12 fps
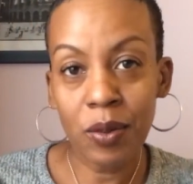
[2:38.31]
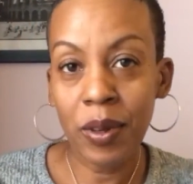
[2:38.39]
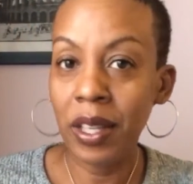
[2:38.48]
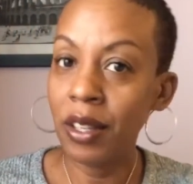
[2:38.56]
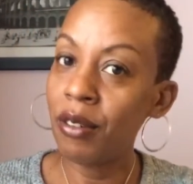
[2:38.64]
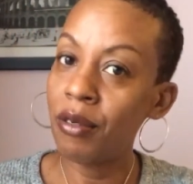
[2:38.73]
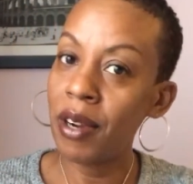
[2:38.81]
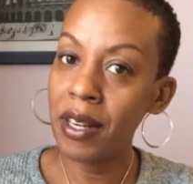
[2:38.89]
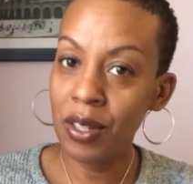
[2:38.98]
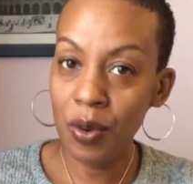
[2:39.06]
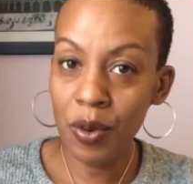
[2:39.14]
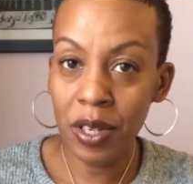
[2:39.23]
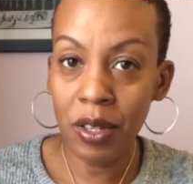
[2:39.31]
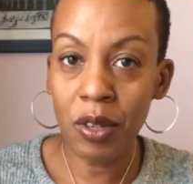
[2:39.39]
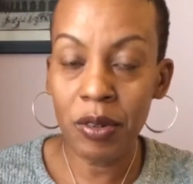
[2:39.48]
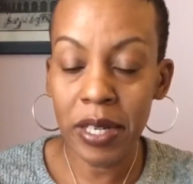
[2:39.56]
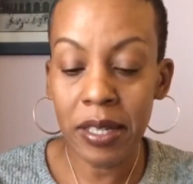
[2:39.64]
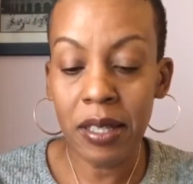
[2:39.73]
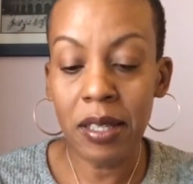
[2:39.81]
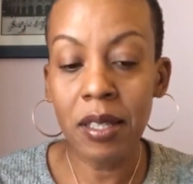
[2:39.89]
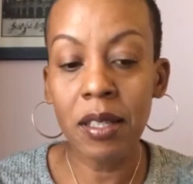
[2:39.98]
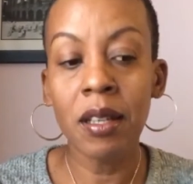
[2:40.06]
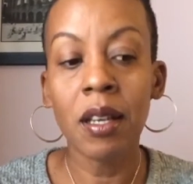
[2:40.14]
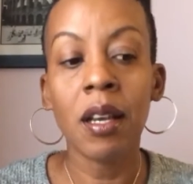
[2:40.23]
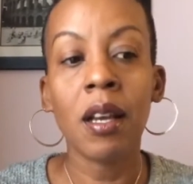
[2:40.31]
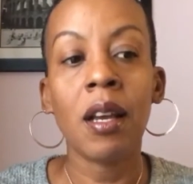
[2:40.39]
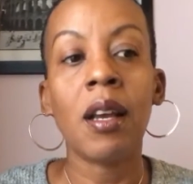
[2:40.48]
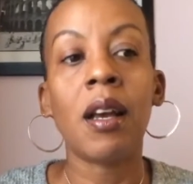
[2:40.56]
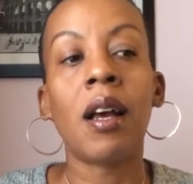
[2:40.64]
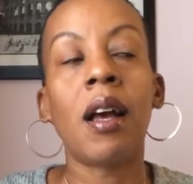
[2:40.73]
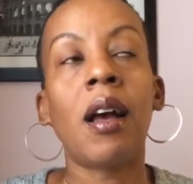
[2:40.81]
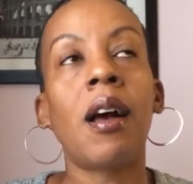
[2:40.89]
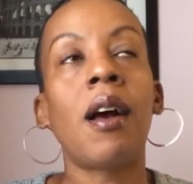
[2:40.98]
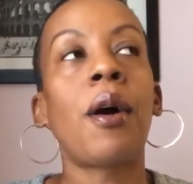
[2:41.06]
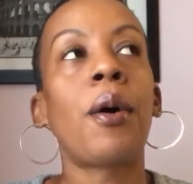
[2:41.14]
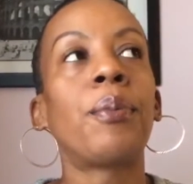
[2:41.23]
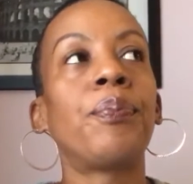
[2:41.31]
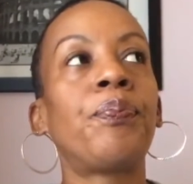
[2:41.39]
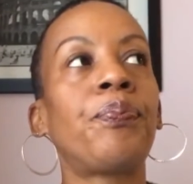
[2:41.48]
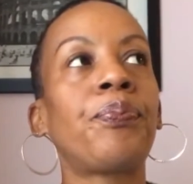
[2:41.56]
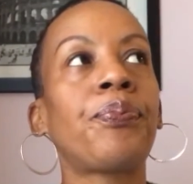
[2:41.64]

where your rent don't increase. um,